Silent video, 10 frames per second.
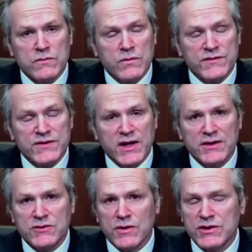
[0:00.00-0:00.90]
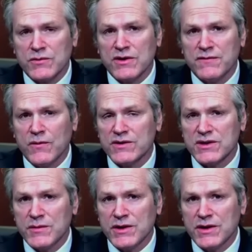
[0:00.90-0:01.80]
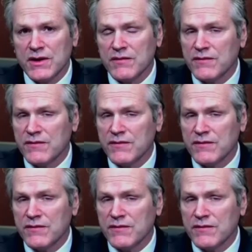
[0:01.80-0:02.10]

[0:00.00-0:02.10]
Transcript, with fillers: we've said 2024 is going to be a,